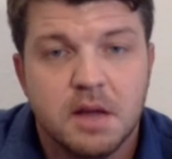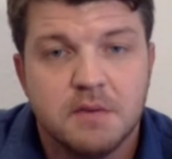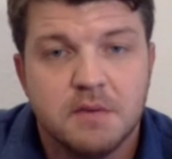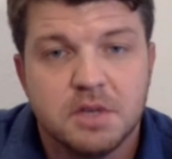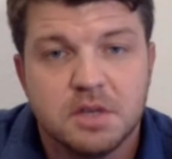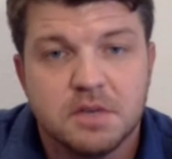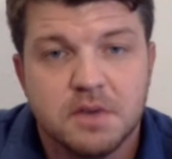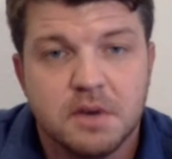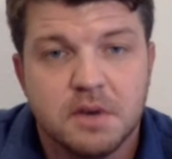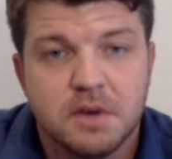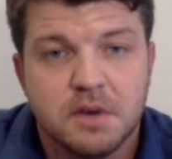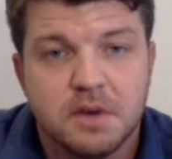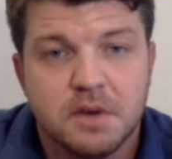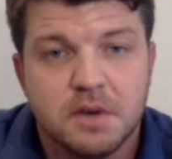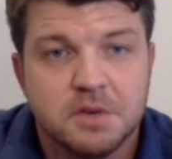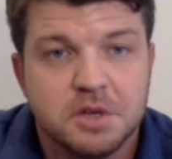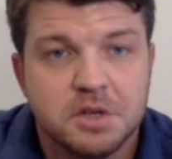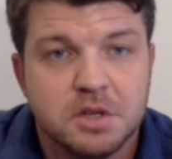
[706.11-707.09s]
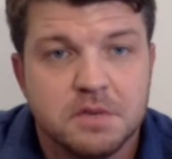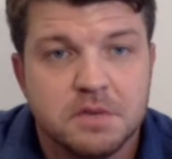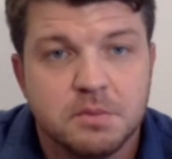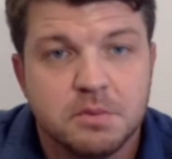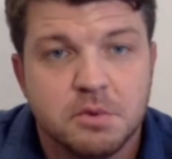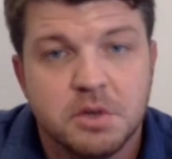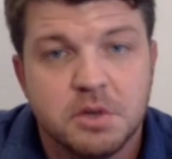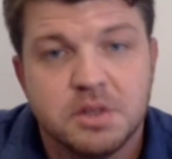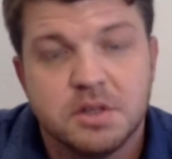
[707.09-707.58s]
levels of effort at
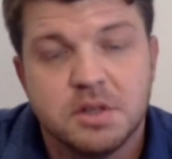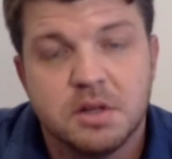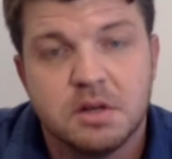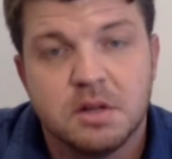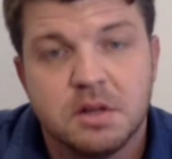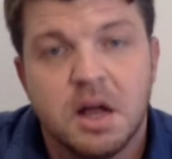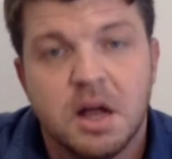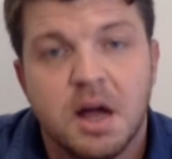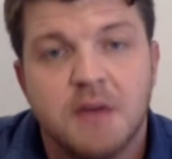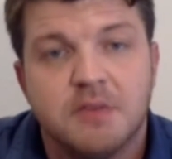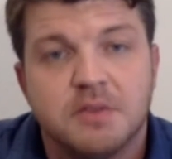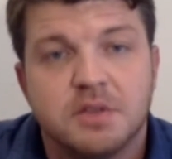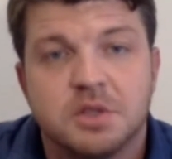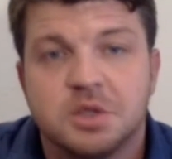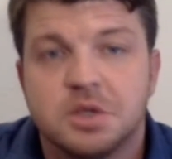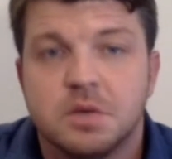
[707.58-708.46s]
different points in their lives.